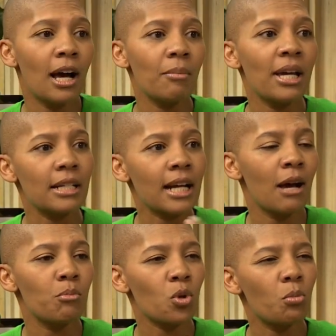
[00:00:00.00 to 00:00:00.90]
and it
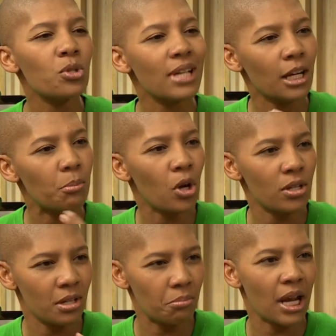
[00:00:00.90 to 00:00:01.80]
comes almost like a
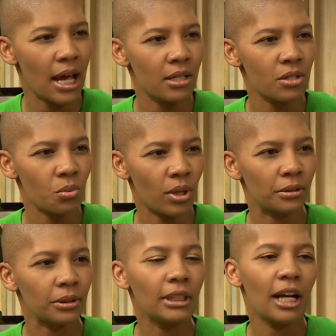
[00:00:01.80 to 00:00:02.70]
plot and plan as
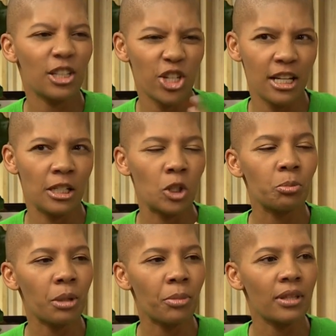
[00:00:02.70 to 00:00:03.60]
well. Okay. I'll chat a little
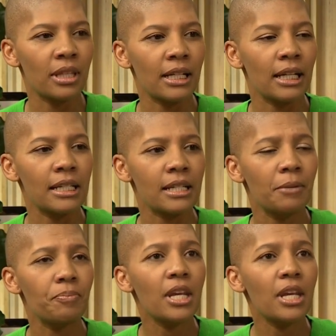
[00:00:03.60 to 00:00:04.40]
bit about that later.